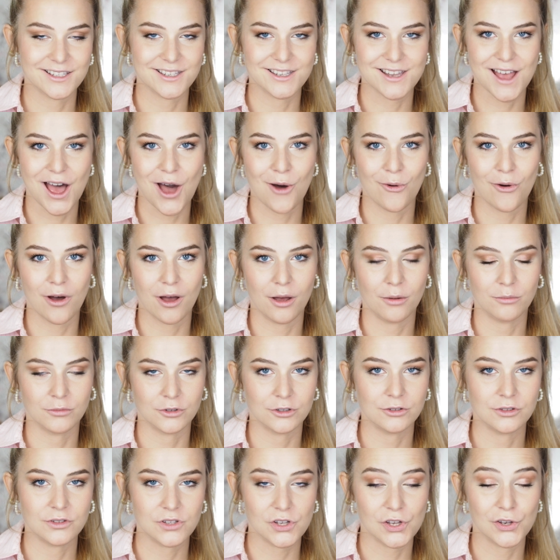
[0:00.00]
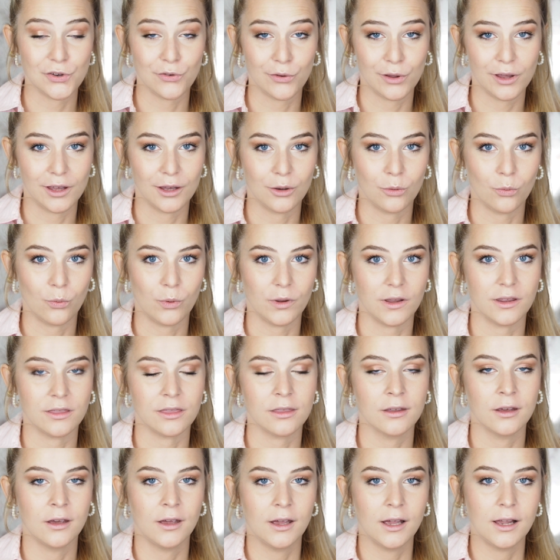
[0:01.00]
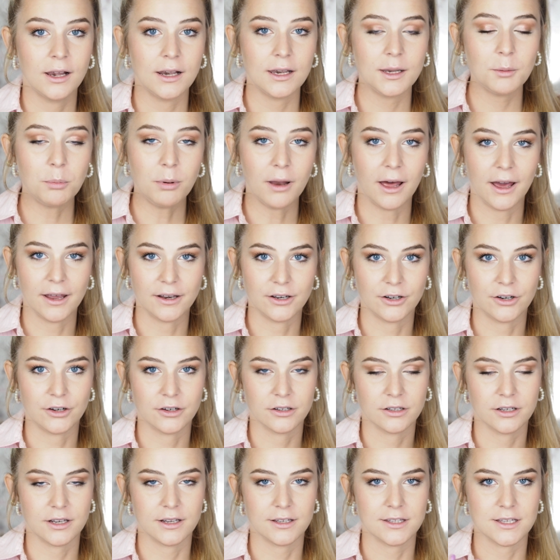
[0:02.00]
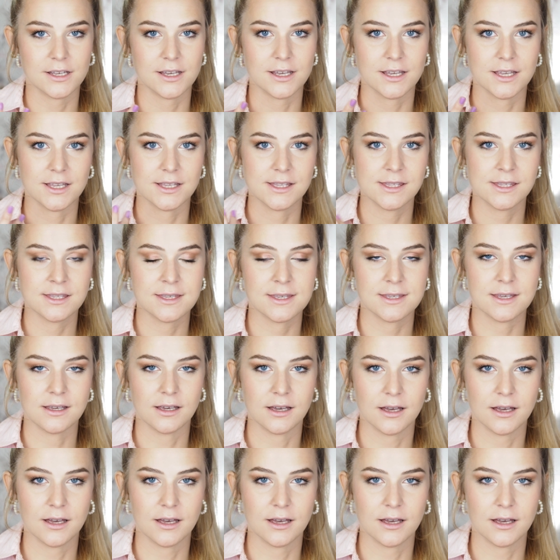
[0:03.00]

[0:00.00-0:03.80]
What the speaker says: now I'm continuing with lip liner that it's